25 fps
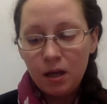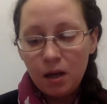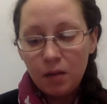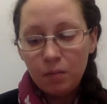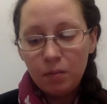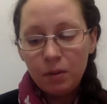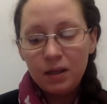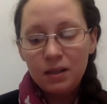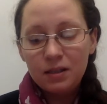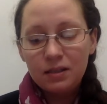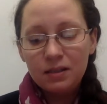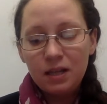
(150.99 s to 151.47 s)

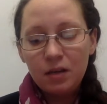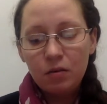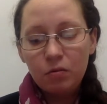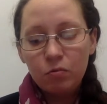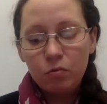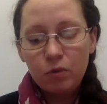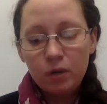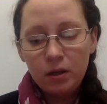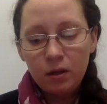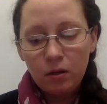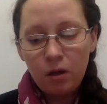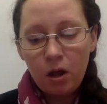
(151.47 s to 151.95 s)
But is their
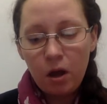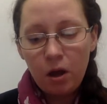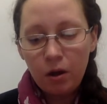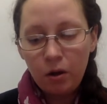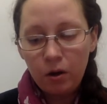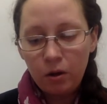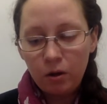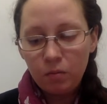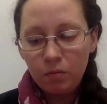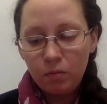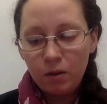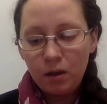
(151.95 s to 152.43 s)
real
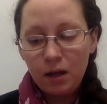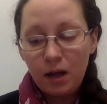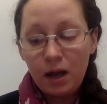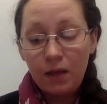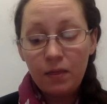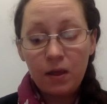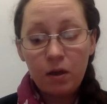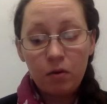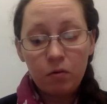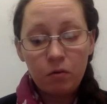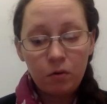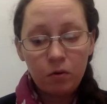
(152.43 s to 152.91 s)
home and
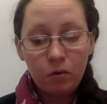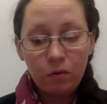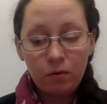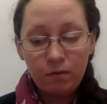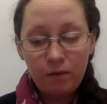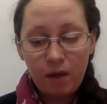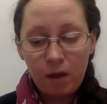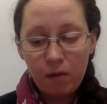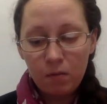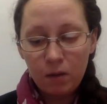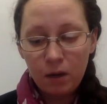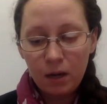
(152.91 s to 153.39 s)
their real
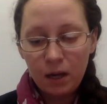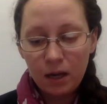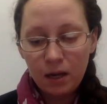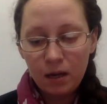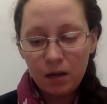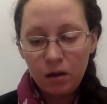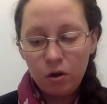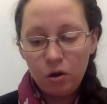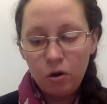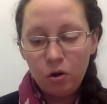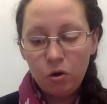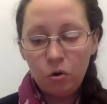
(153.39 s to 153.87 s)
family
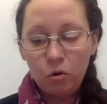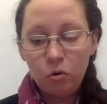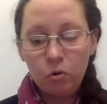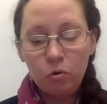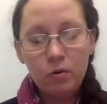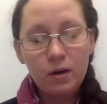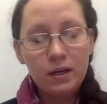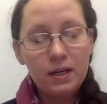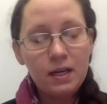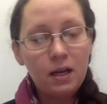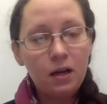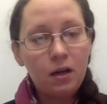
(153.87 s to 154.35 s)

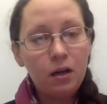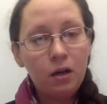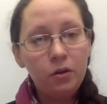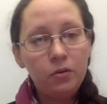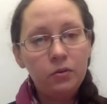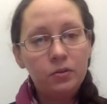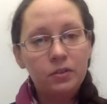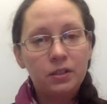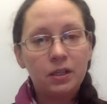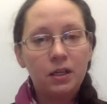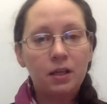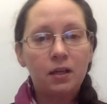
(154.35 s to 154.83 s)
already
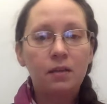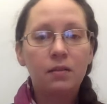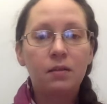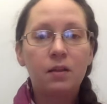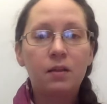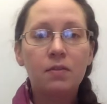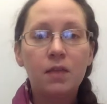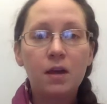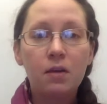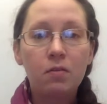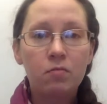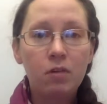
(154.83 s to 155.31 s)
closer
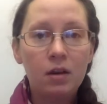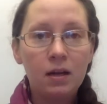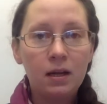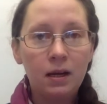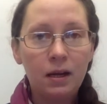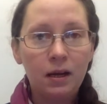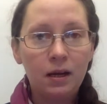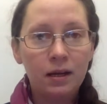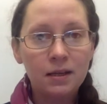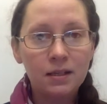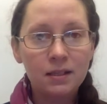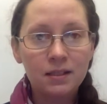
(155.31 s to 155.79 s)
than they
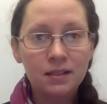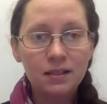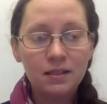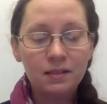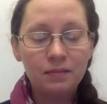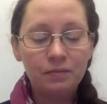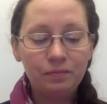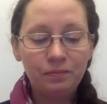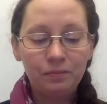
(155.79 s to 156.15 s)
realise?